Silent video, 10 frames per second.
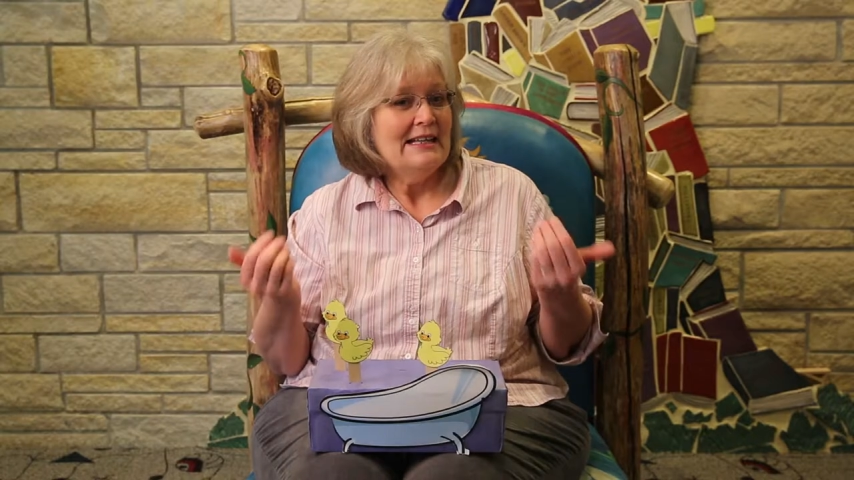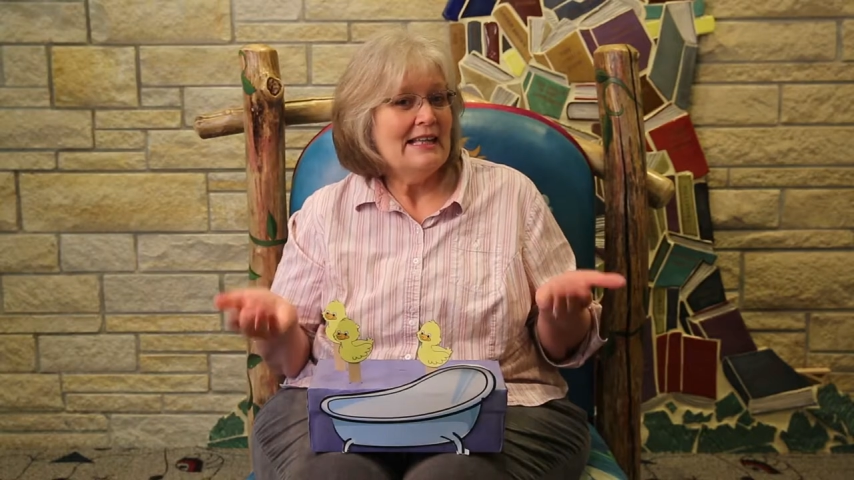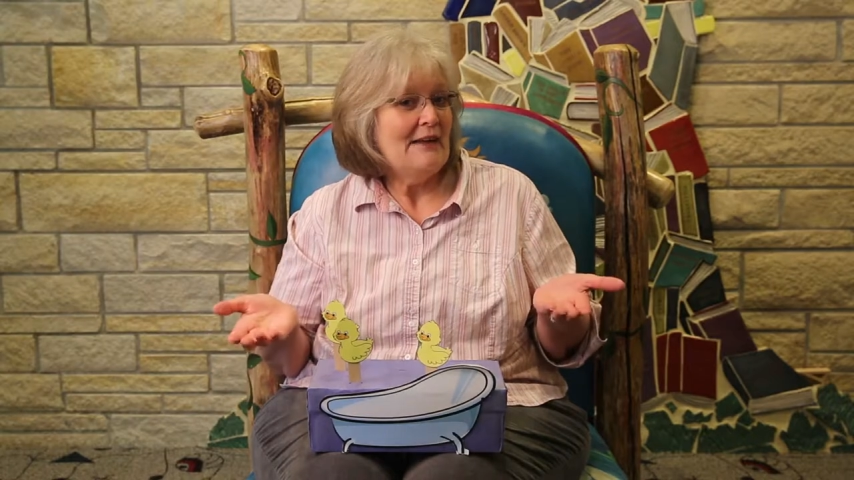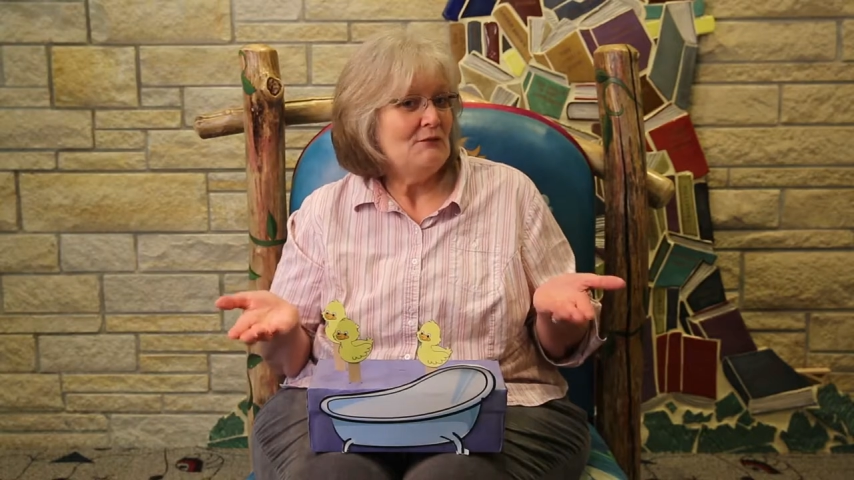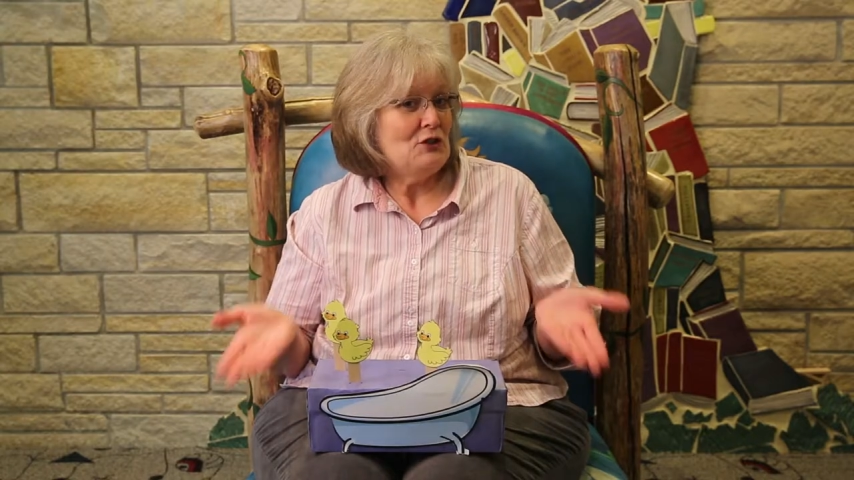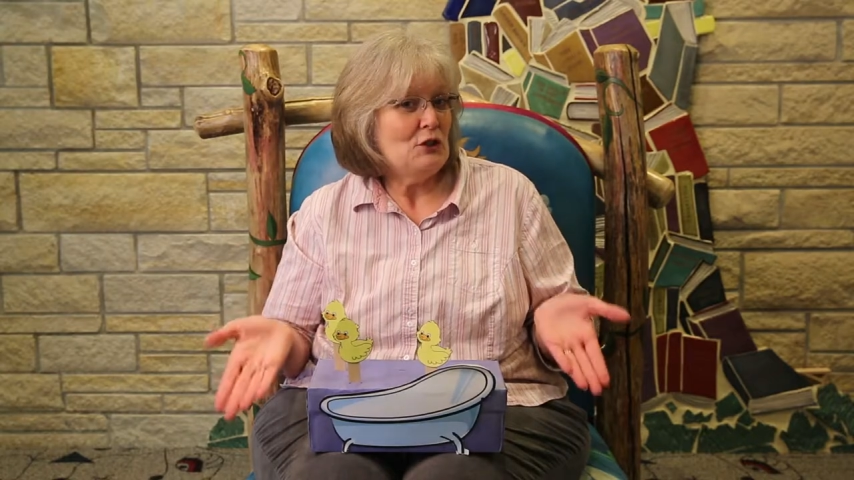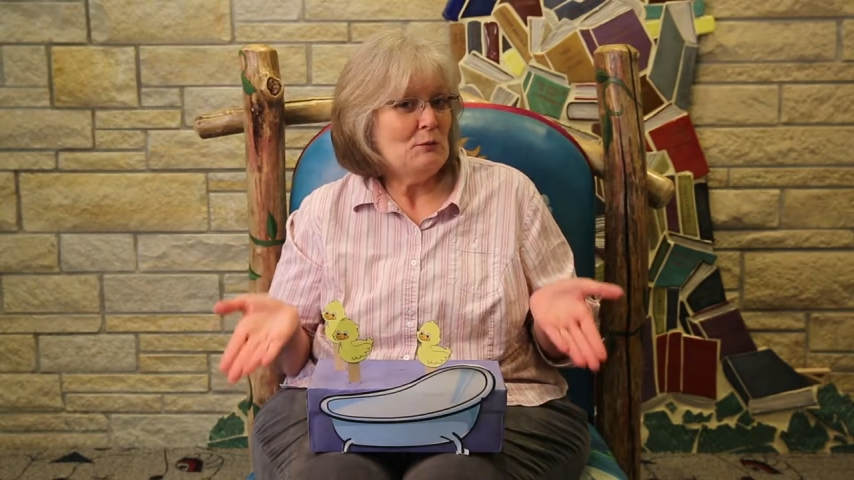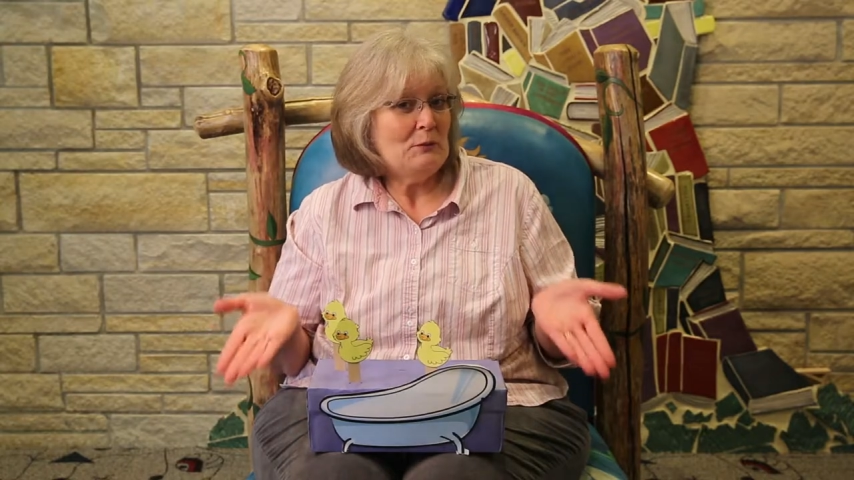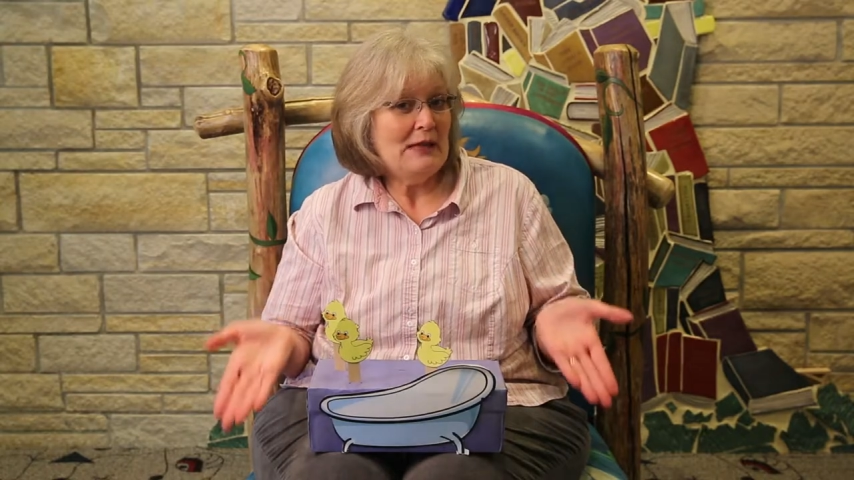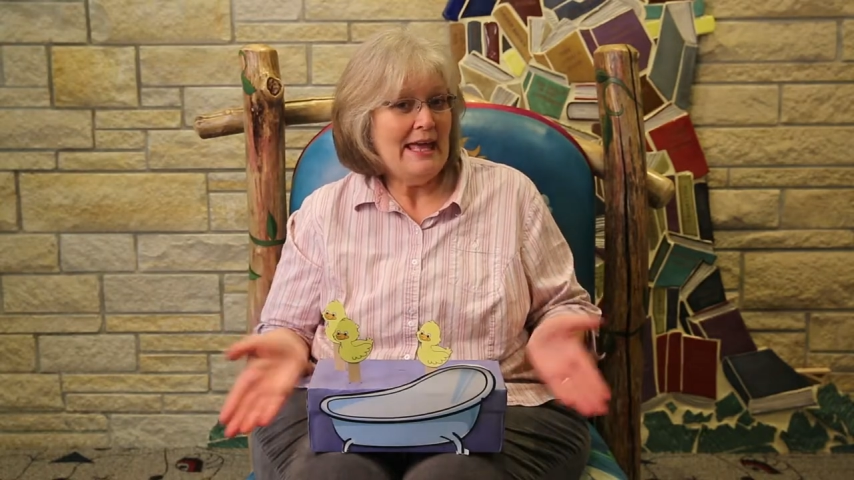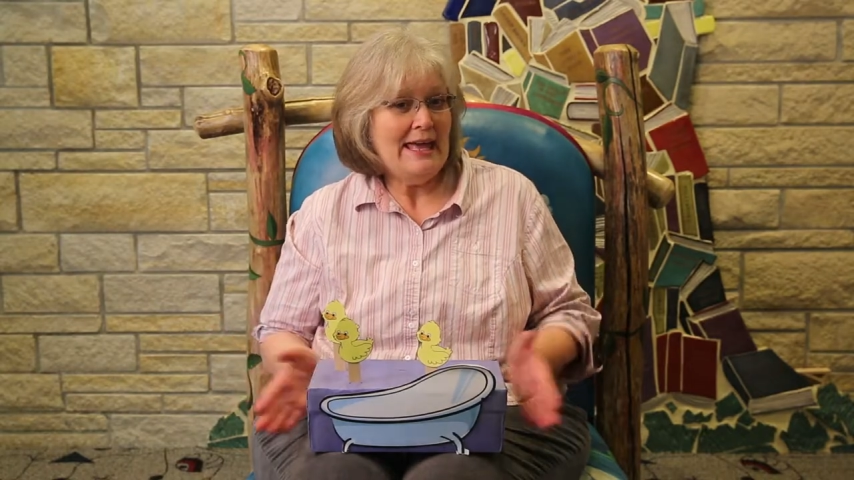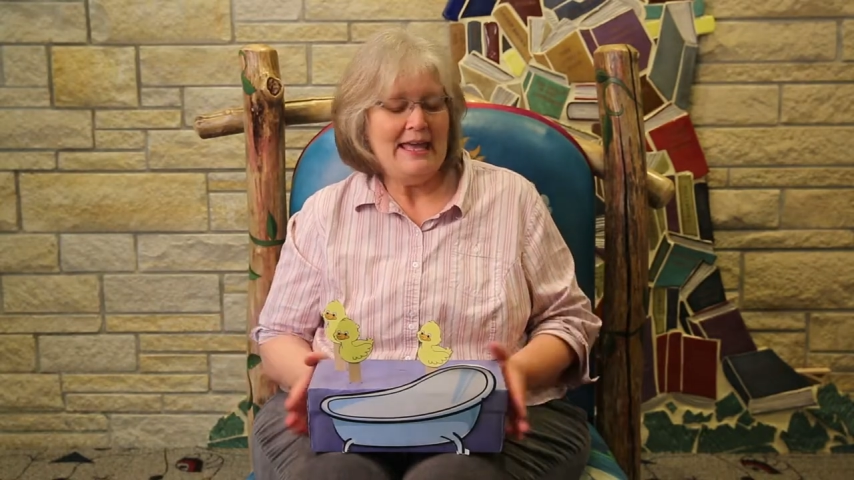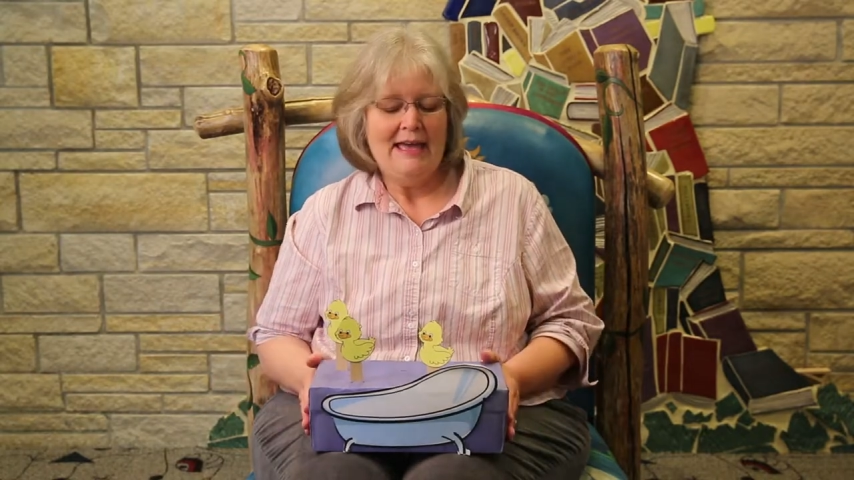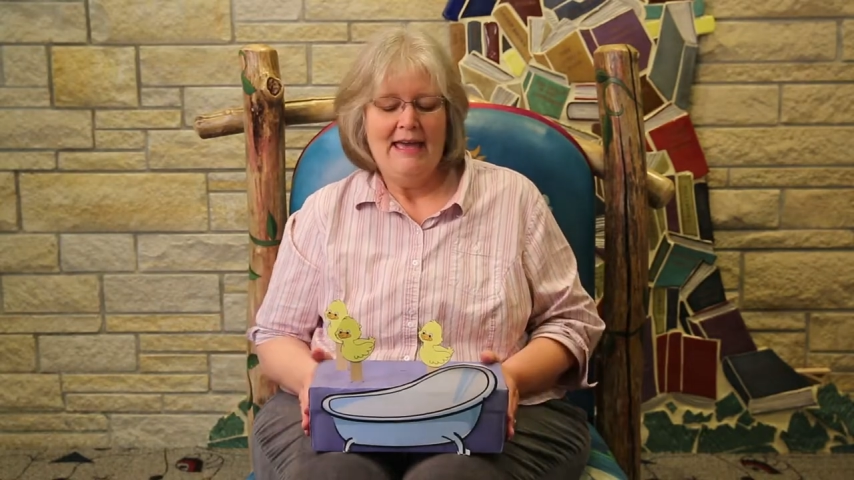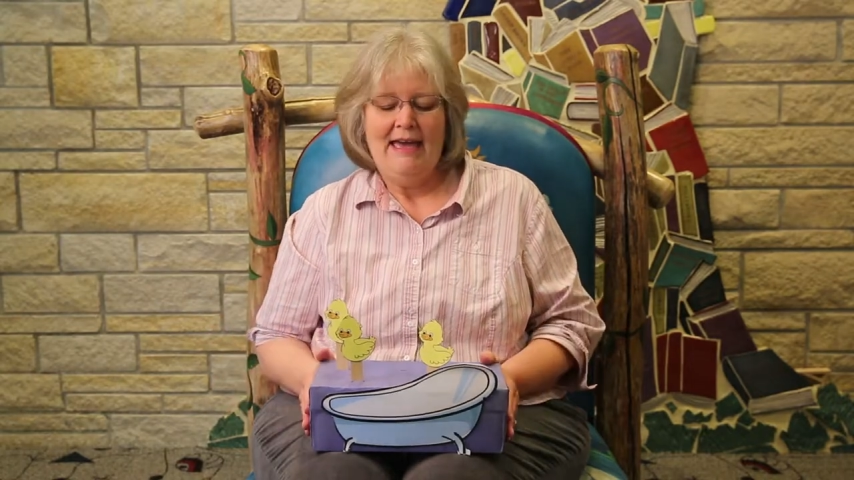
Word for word: left to play.